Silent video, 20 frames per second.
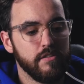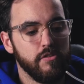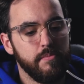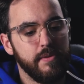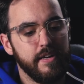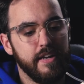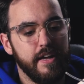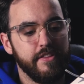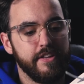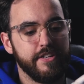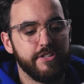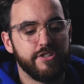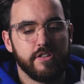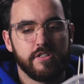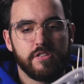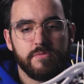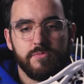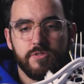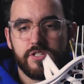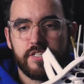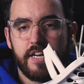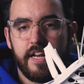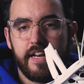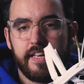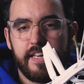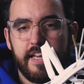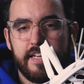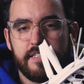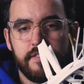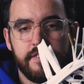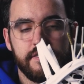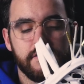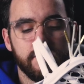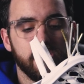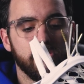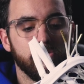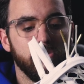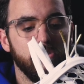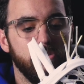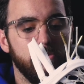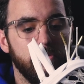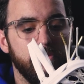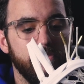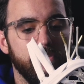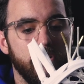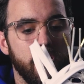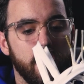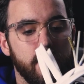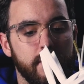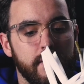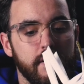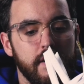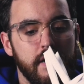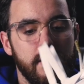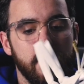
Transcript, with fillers: a little bit on the adjustable side in case he needs to throw a little bit farther.